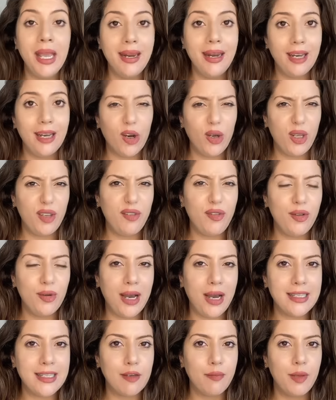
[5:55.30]
Now, if you
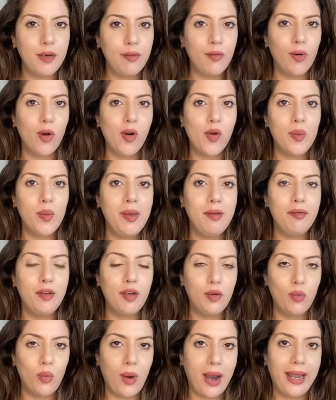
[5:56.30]
guys have been following me for a
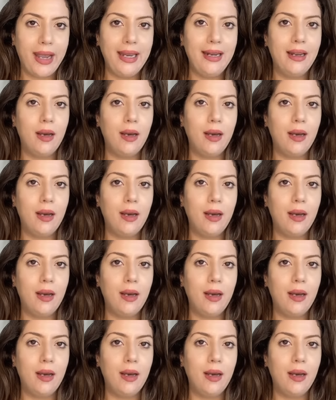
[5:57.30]
while,